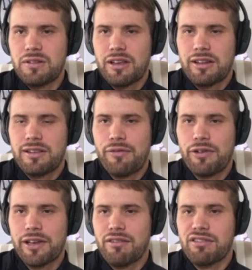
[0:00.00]
it
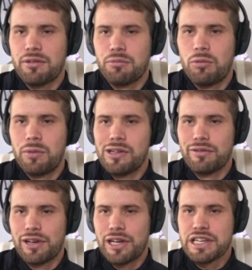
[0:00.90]
definitely gives you more
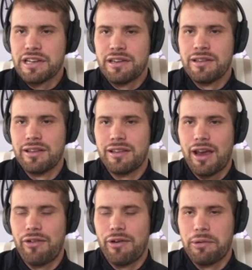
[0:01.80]
motivation
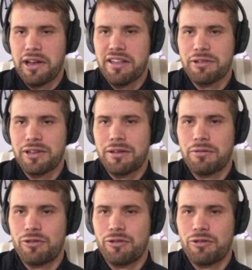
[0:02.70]
every race when